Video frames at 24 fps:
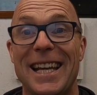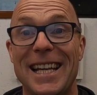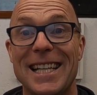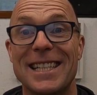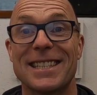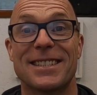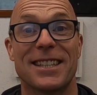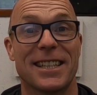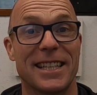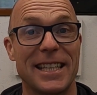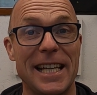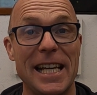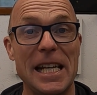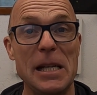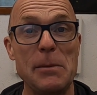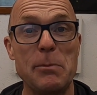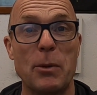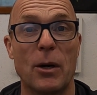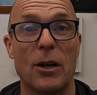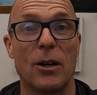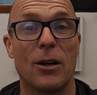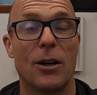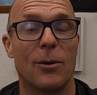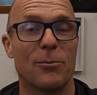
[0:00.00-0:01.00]
it's a
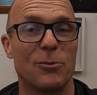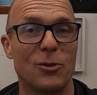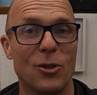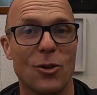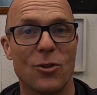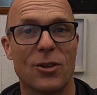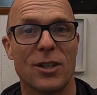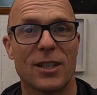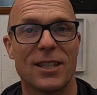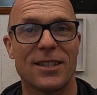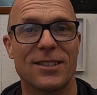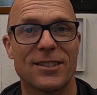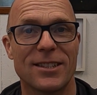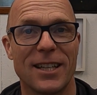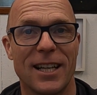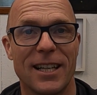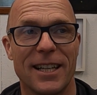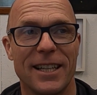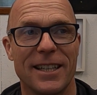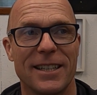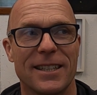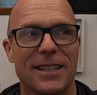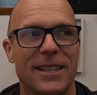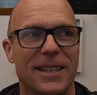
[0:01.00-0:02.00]
keeper. I'm not going to sell
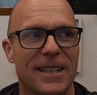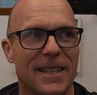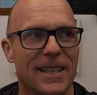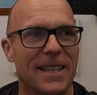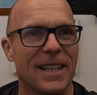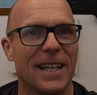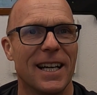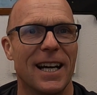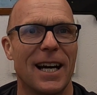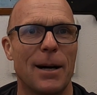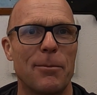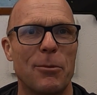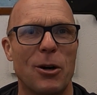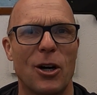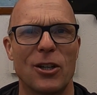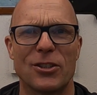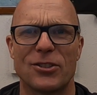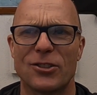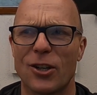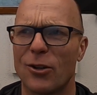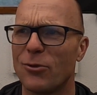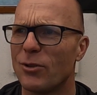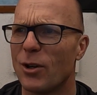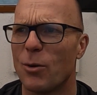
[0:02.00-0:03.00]
it. I
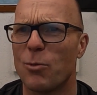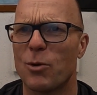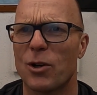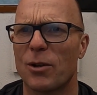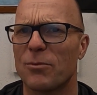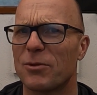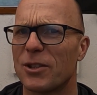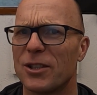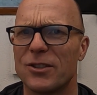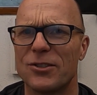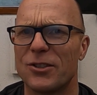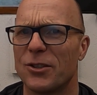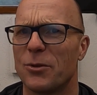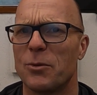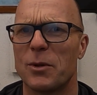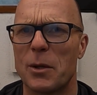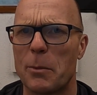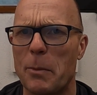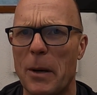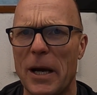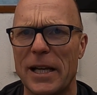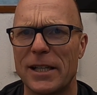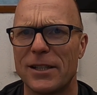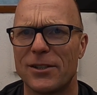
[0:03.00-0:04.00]
don't know what I'm going to do with the
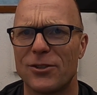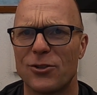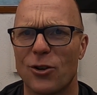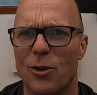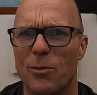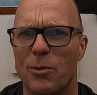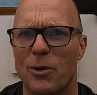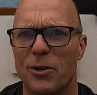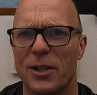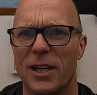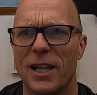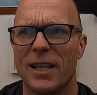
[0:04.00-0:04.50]
paint job on